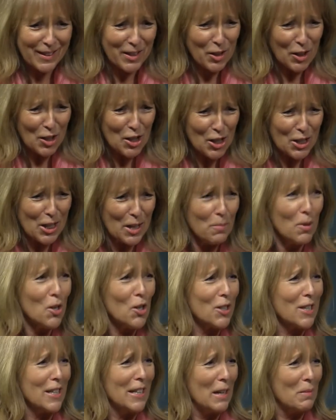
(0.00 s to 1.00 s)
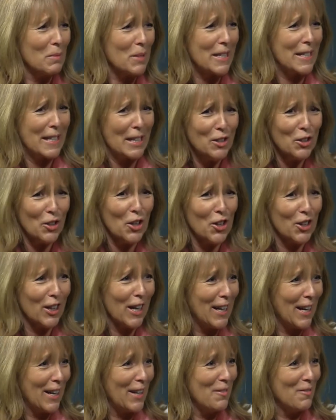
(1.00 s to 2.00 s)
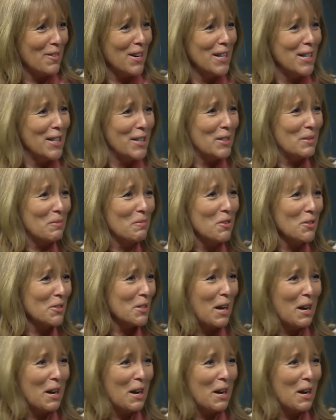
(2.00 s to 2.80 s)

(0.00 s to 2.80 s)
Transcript: 30 books and I'm still not getting it right. What's